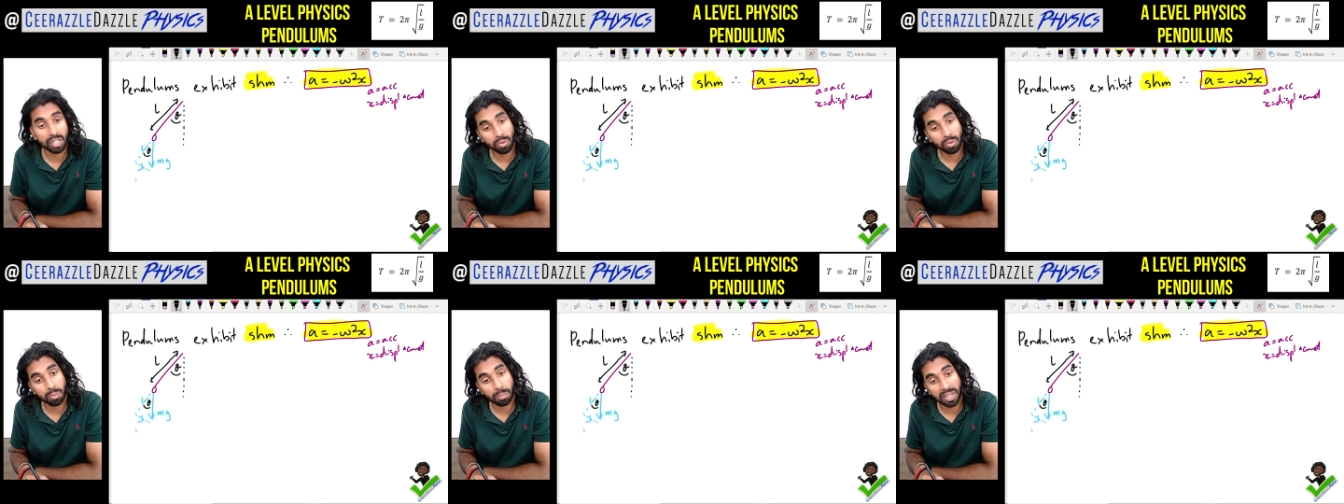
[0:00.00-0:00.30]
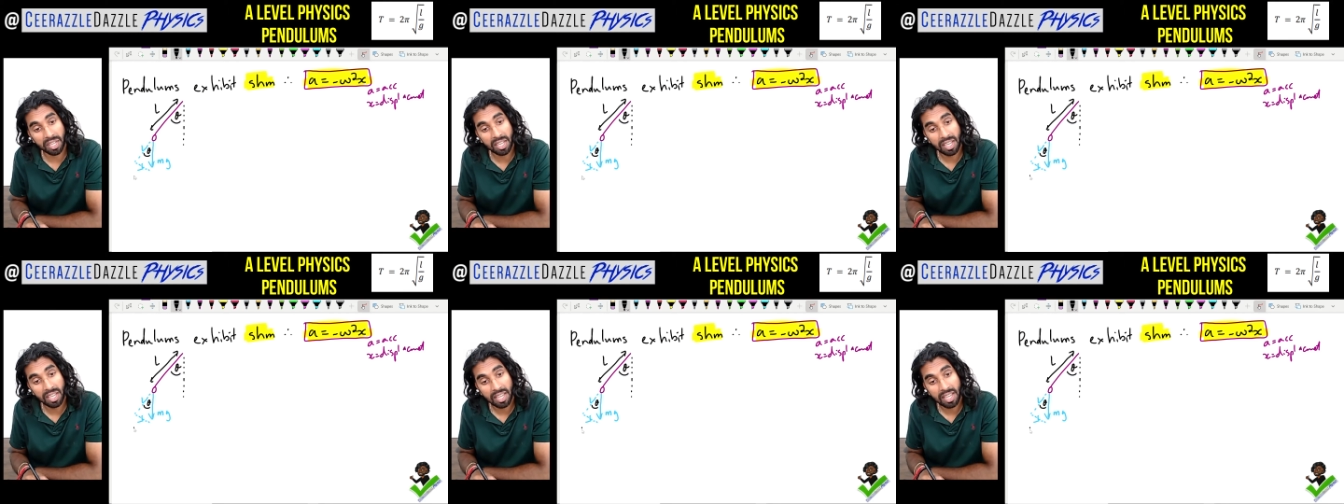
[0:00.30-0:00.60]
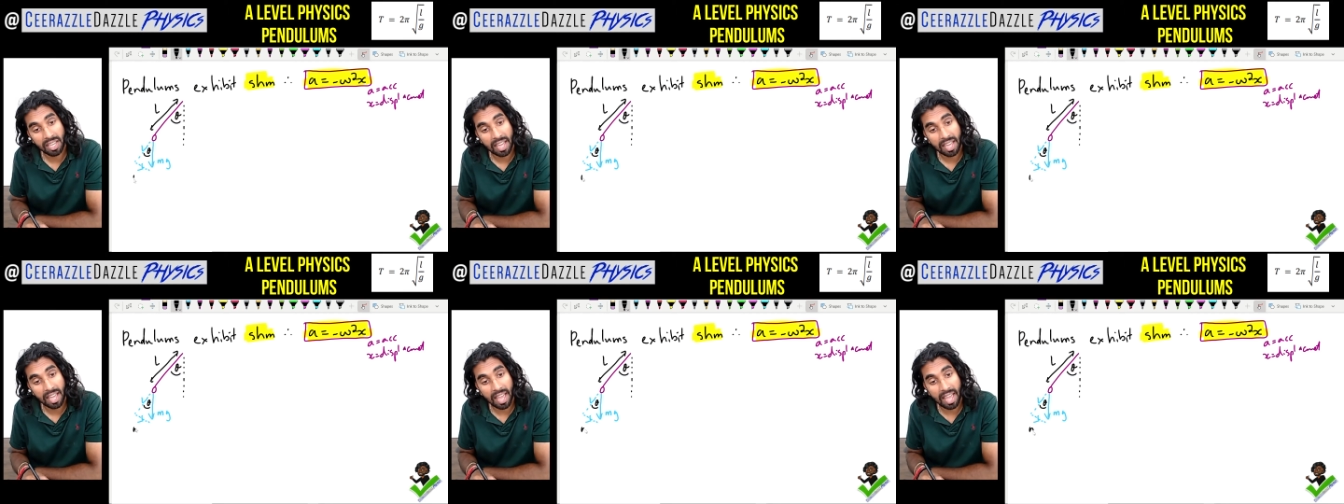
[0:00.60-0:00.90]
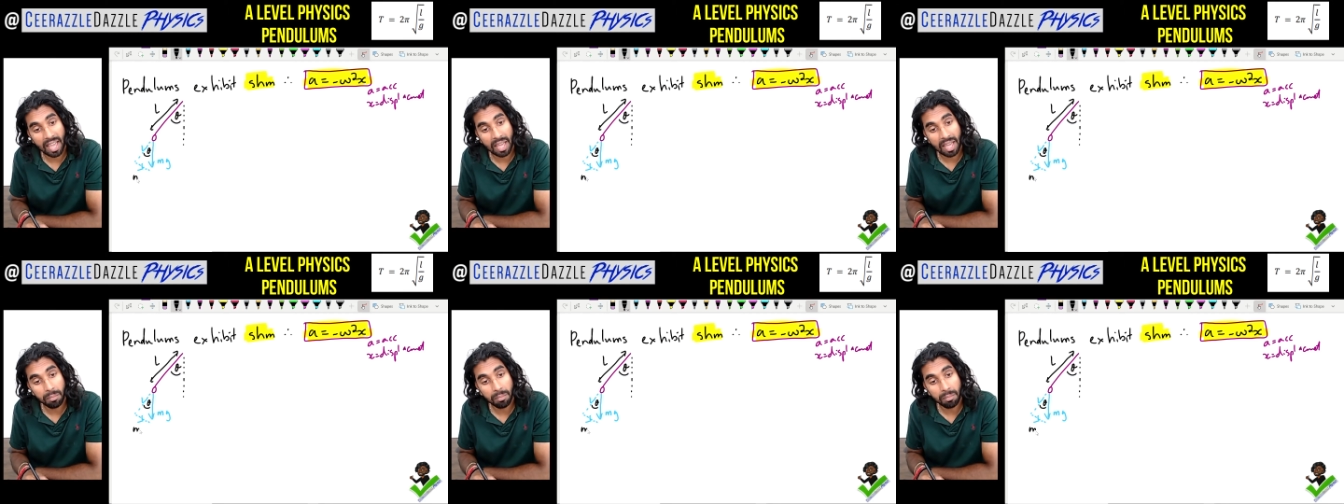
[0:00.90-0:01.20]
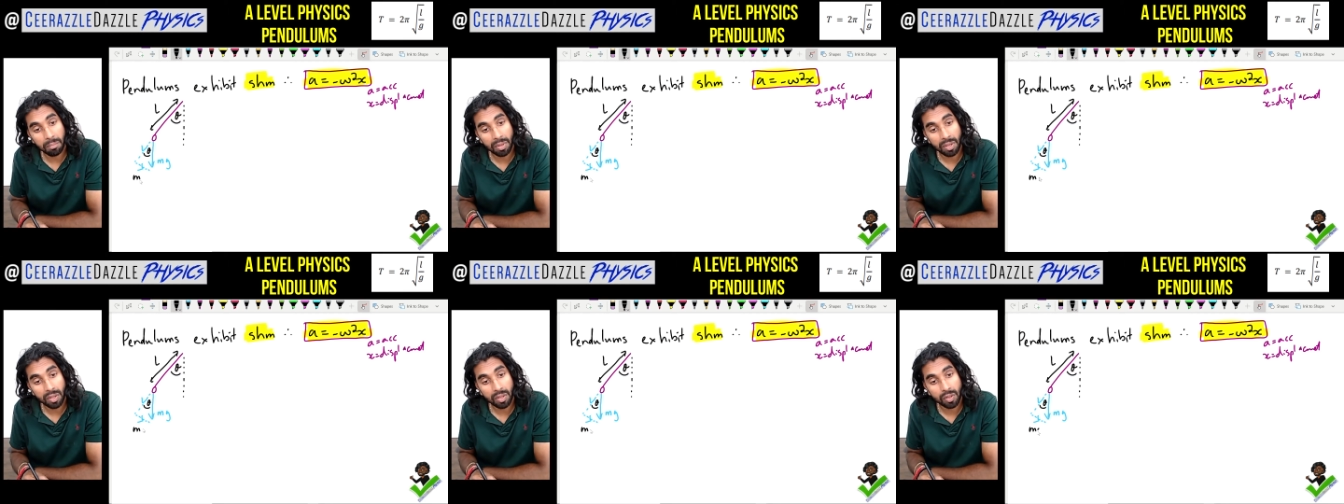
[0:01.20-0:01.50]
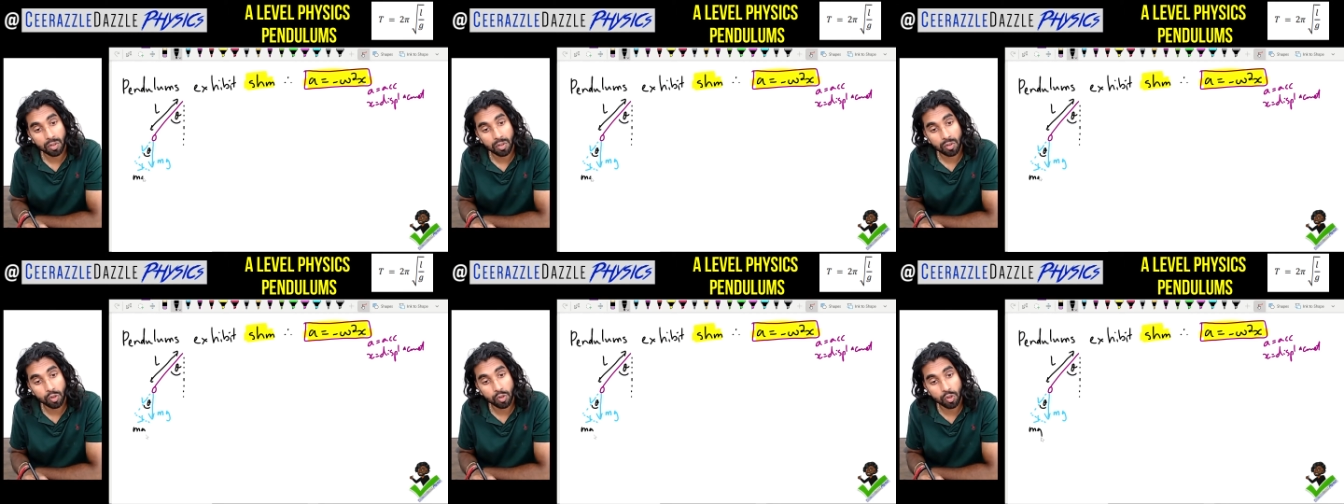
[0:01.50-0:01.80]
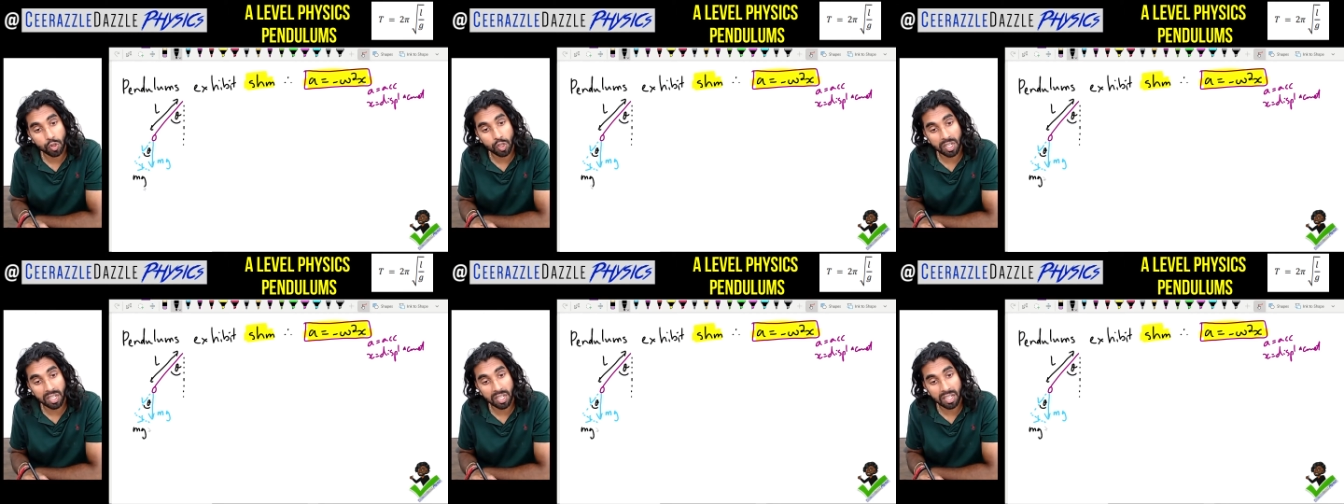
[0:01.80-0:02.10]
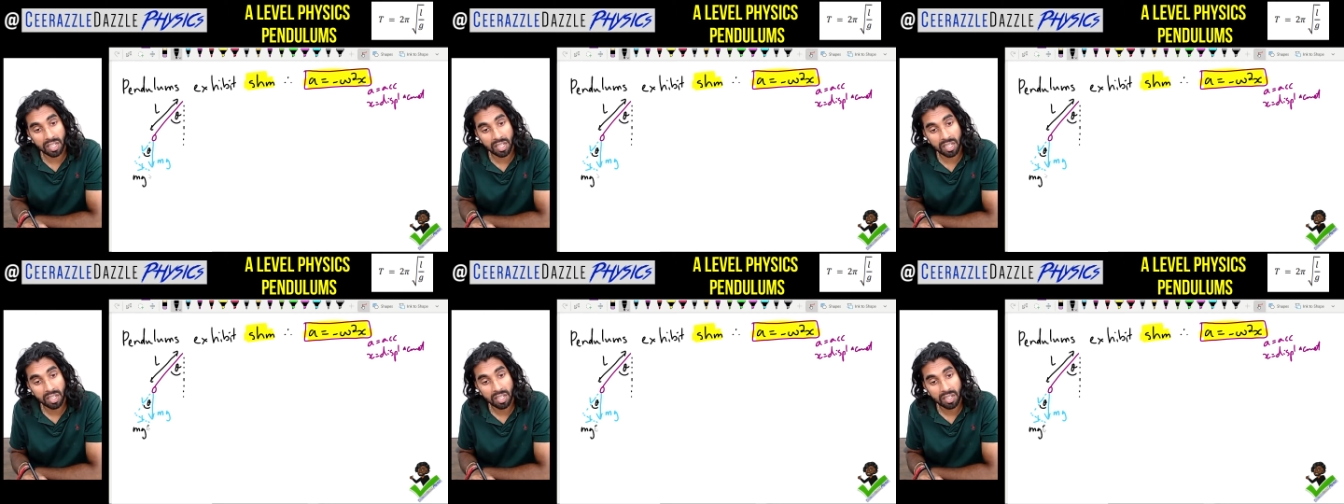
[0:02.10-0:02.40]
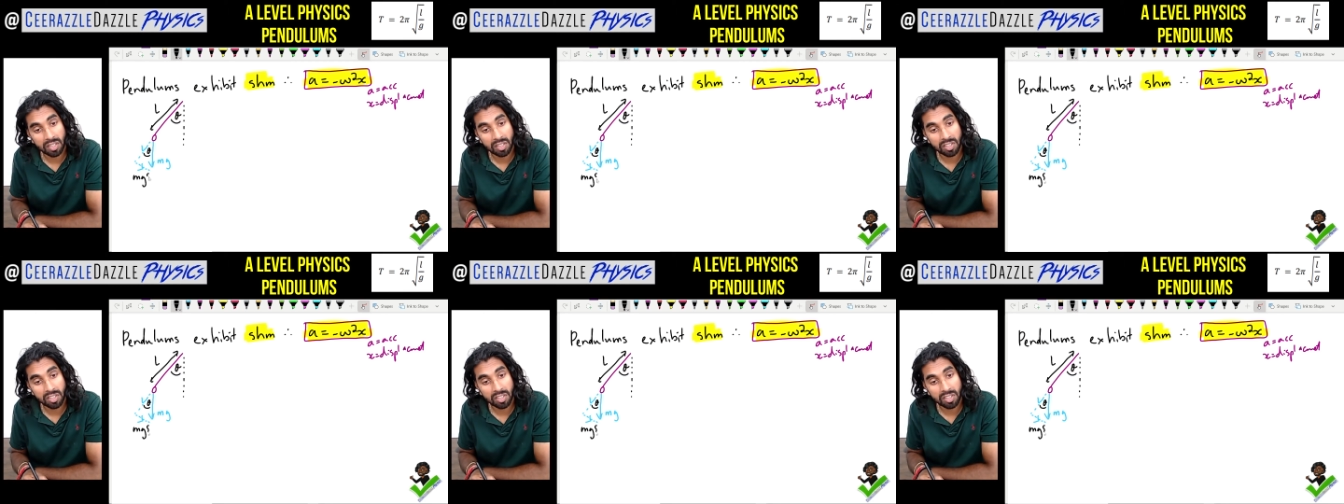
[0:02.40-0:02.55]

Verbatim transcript: will be mg